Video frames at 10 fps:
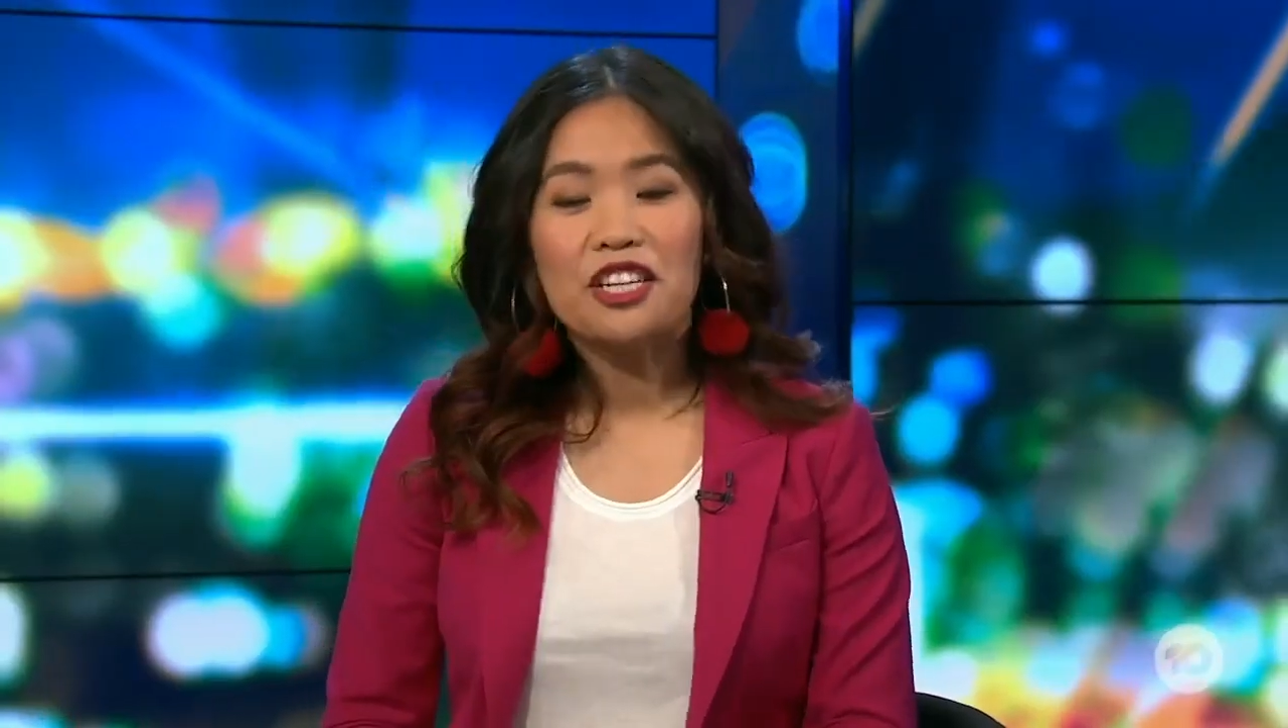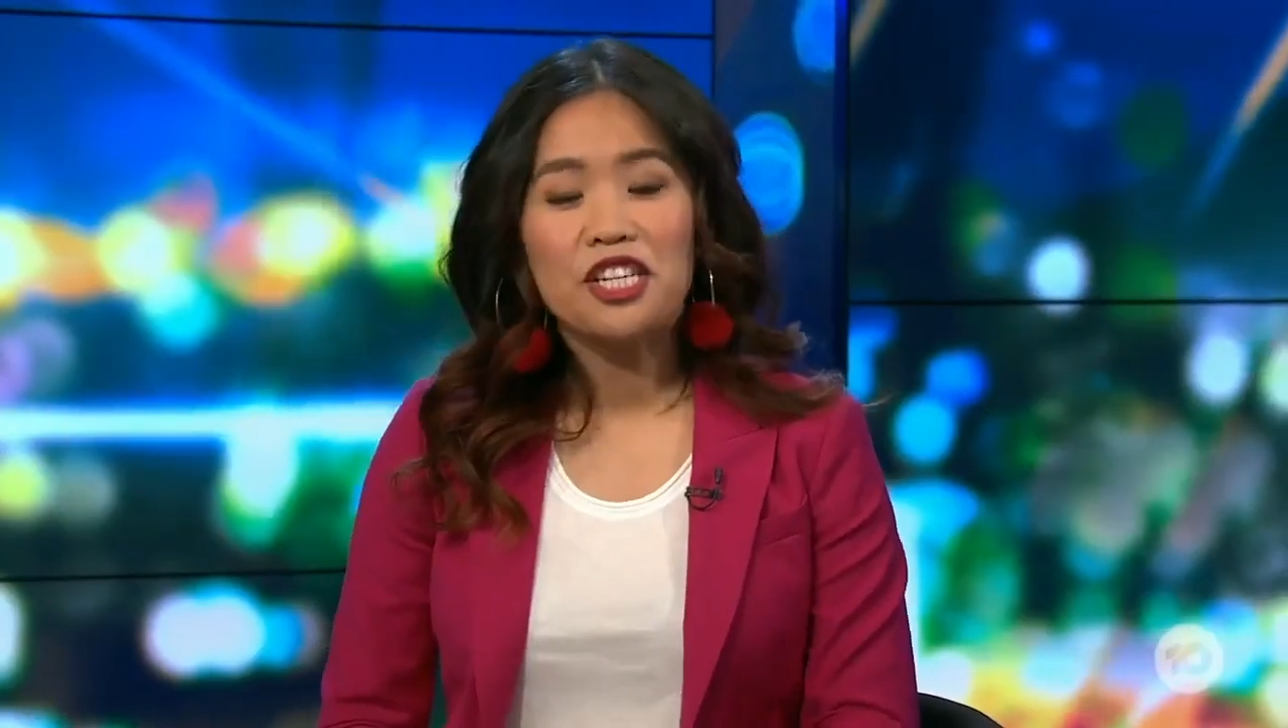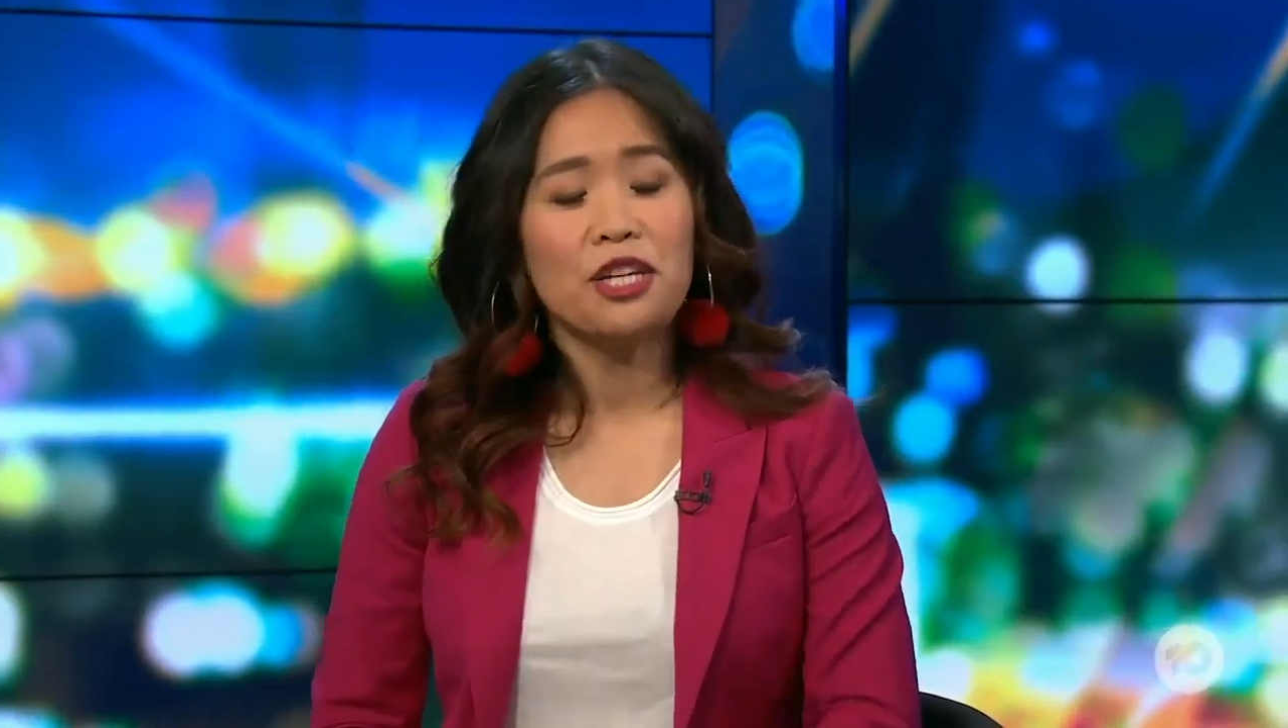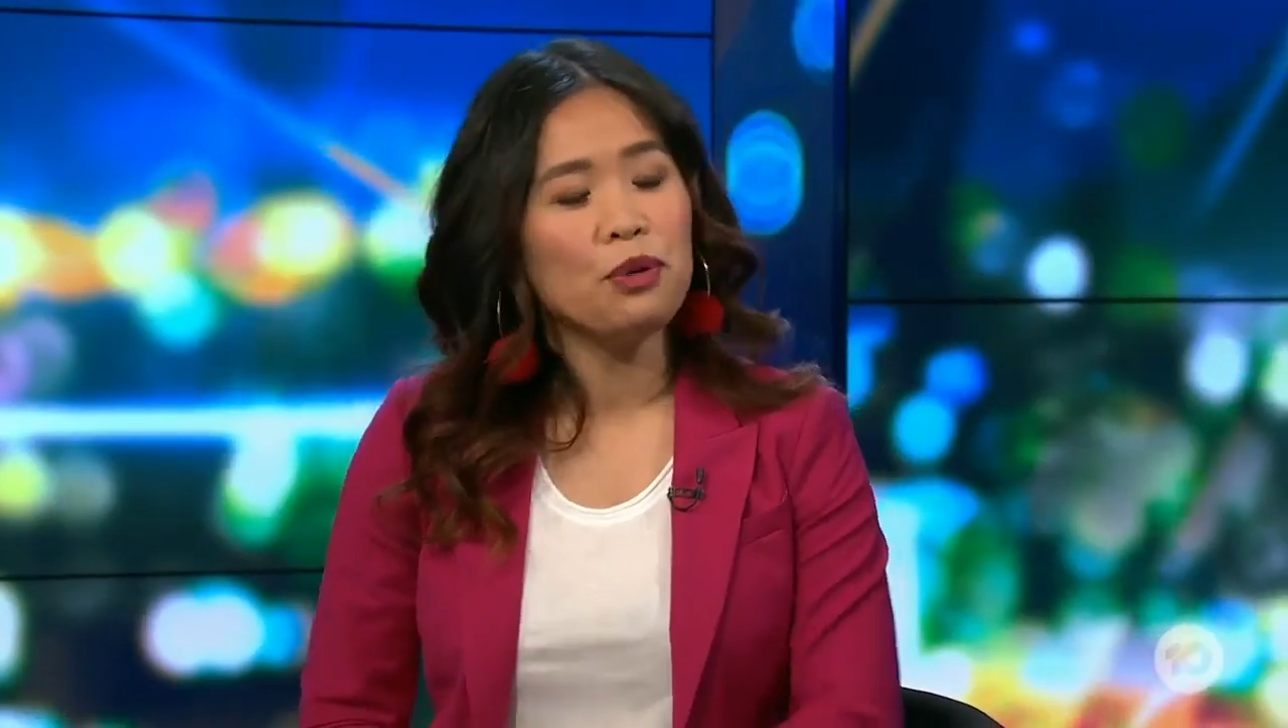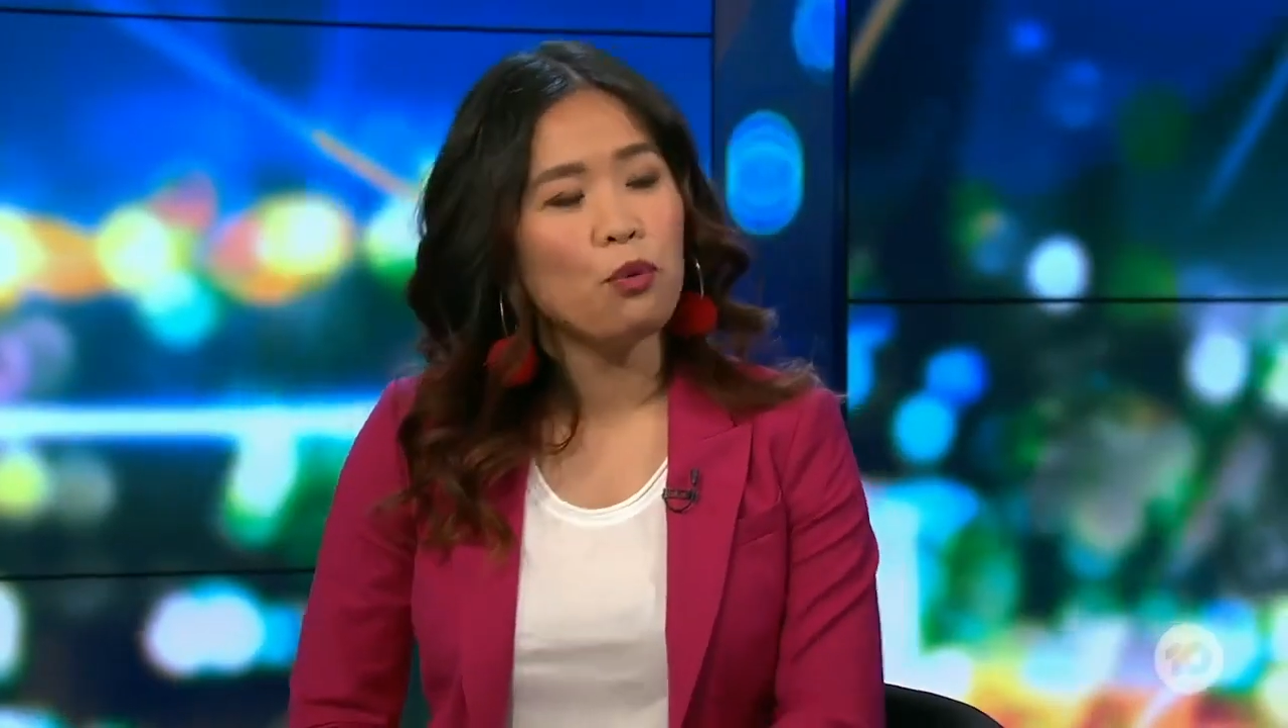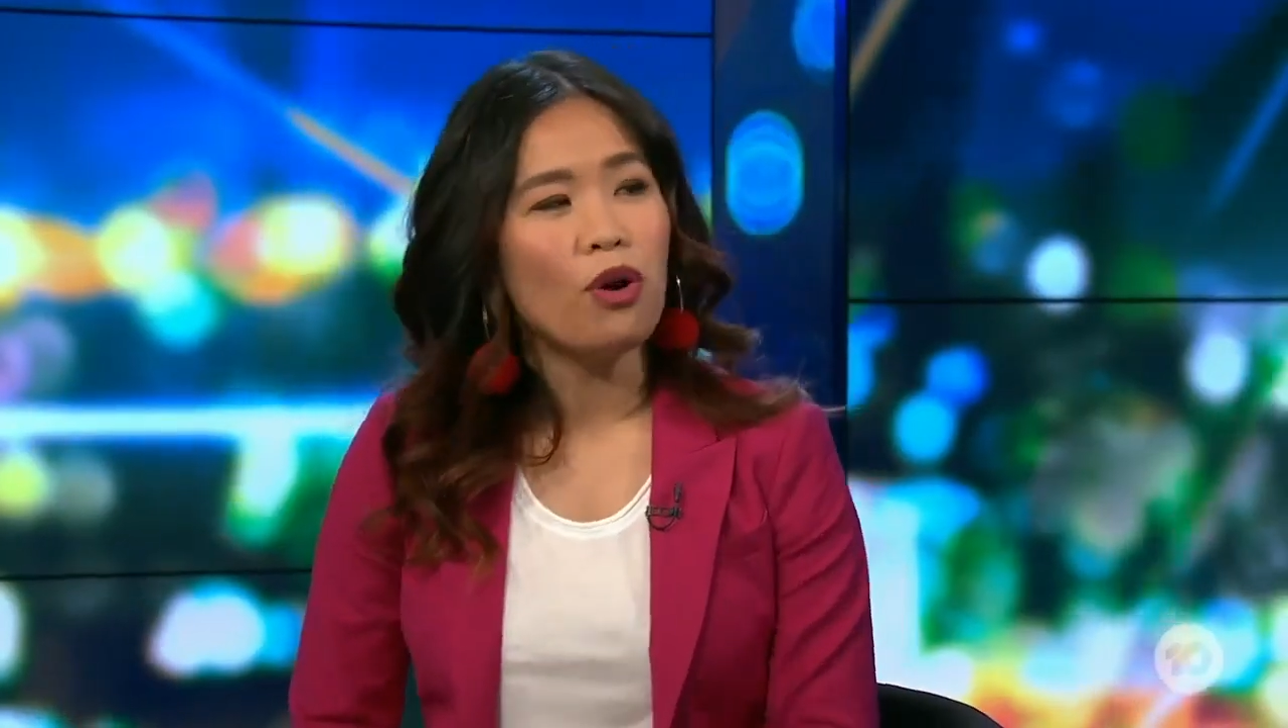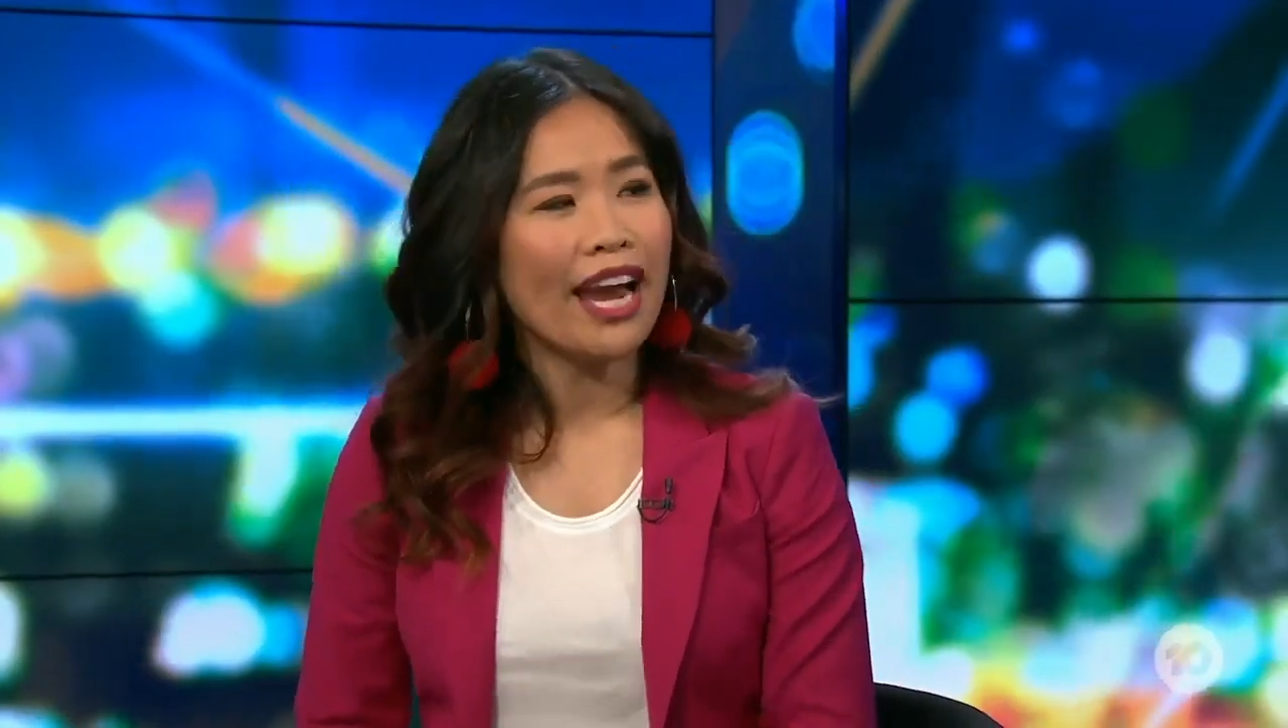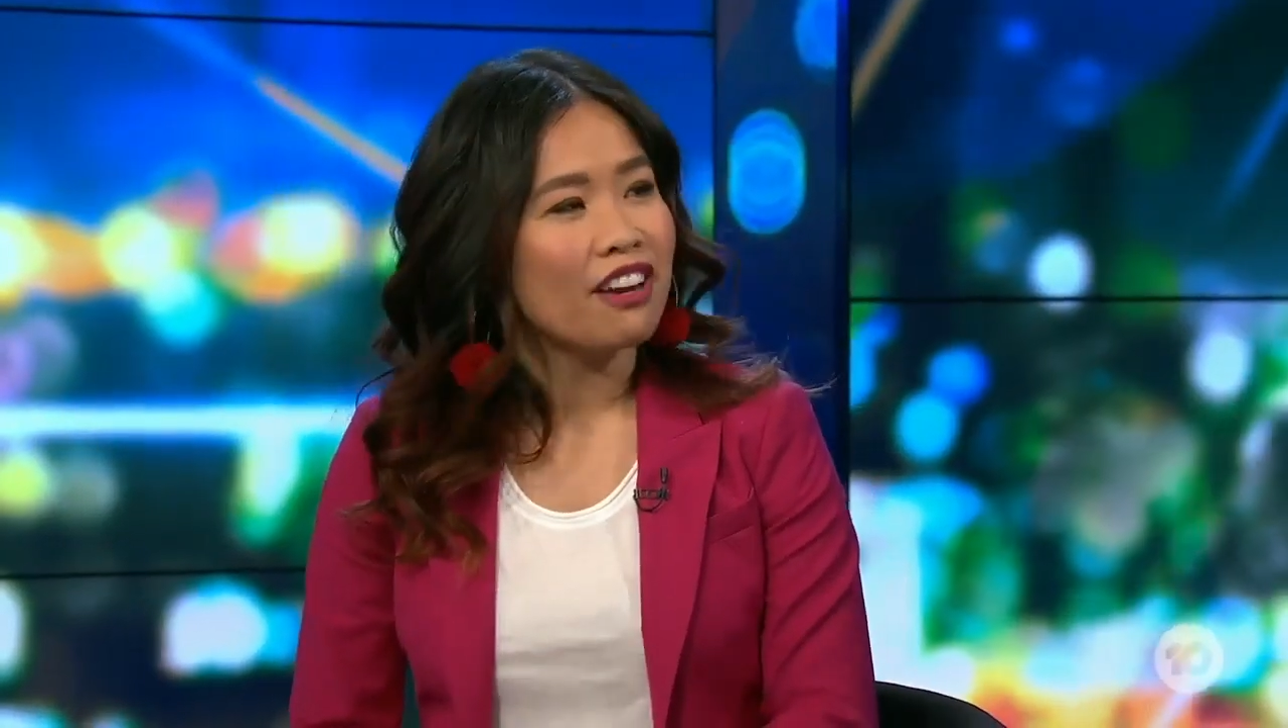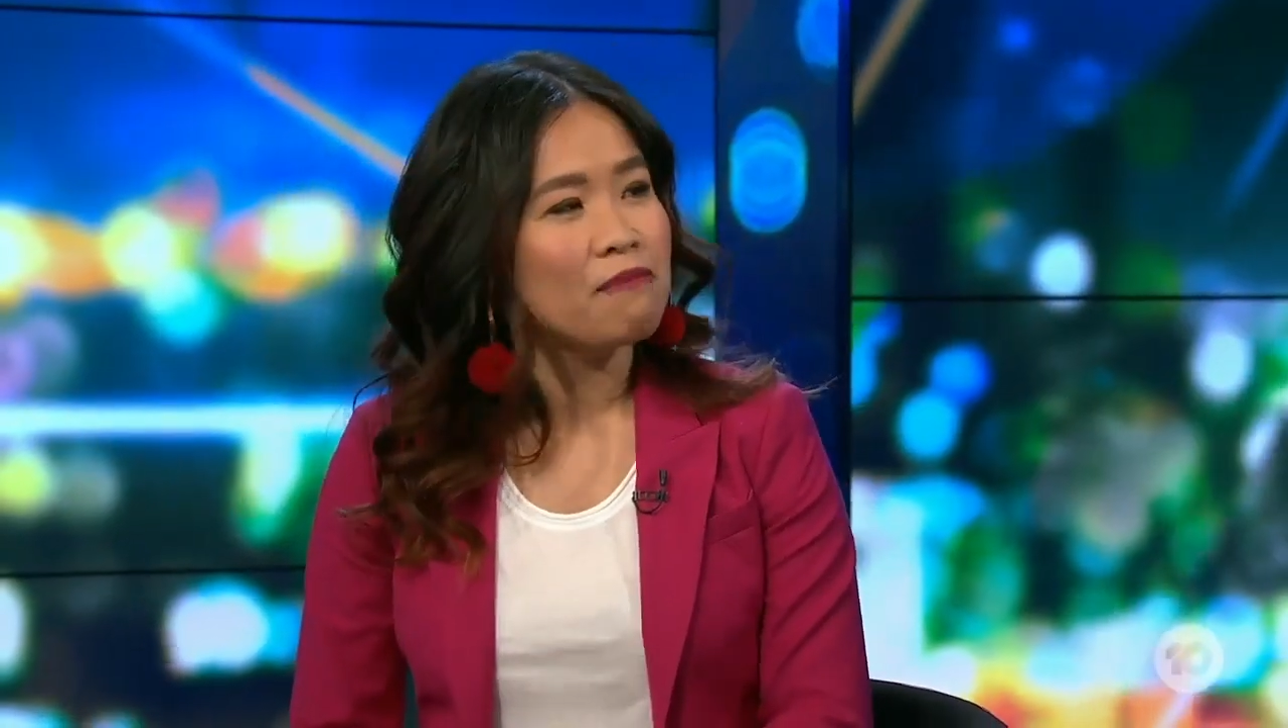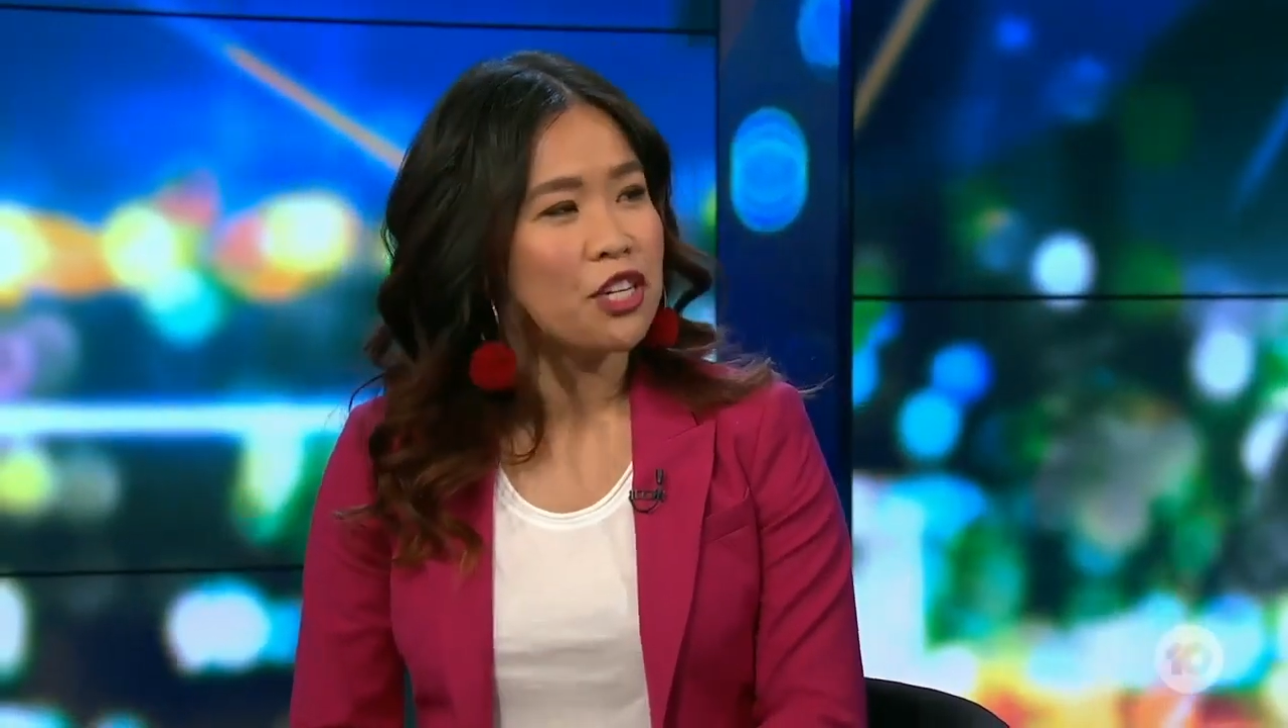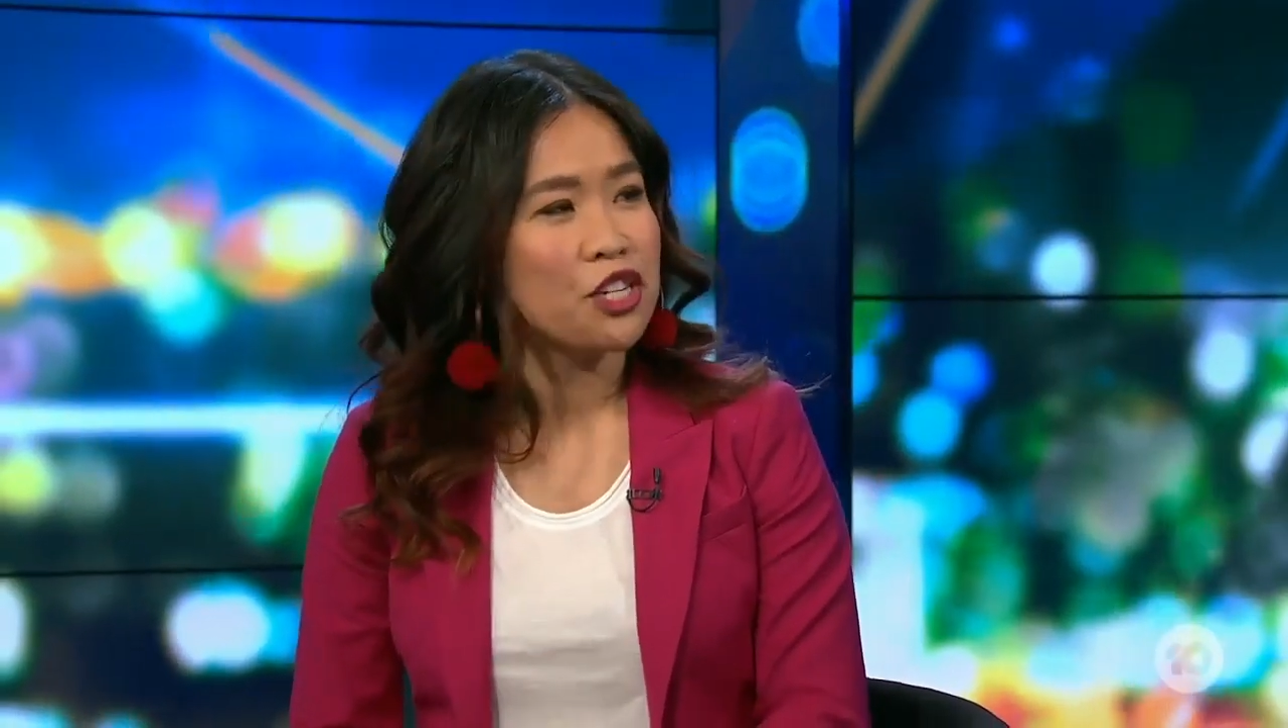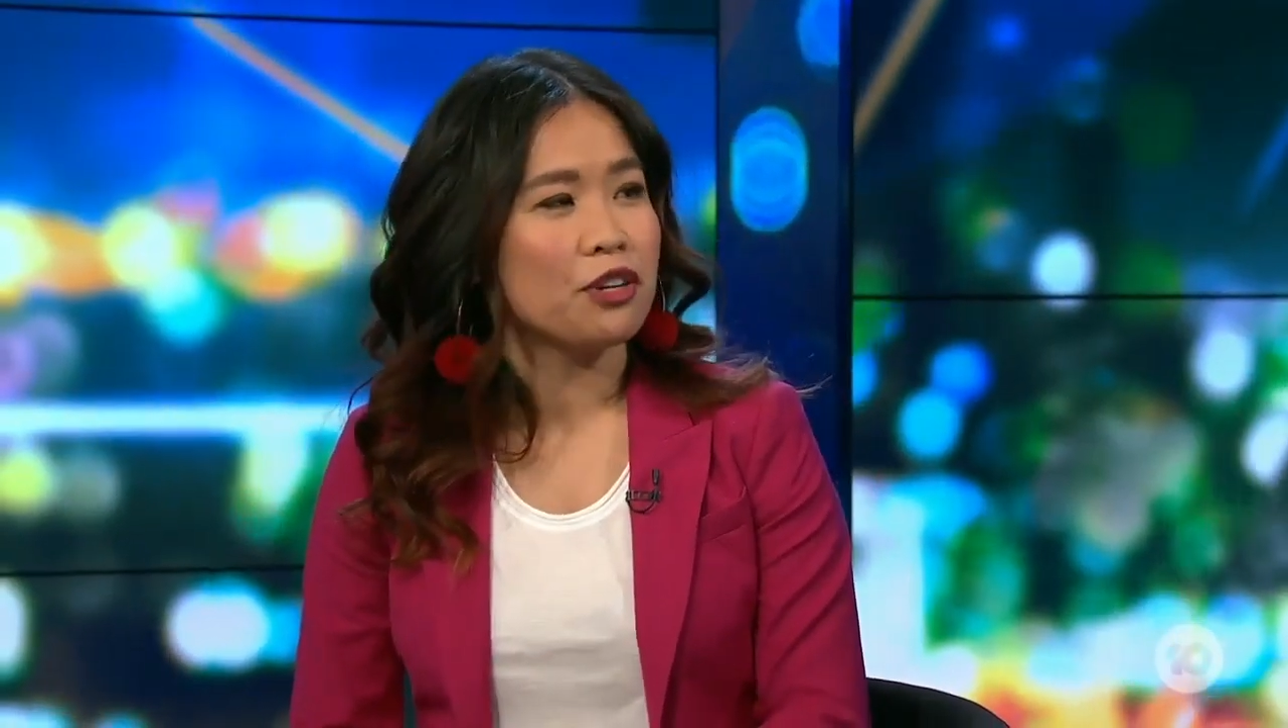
Uh, she would walk out of my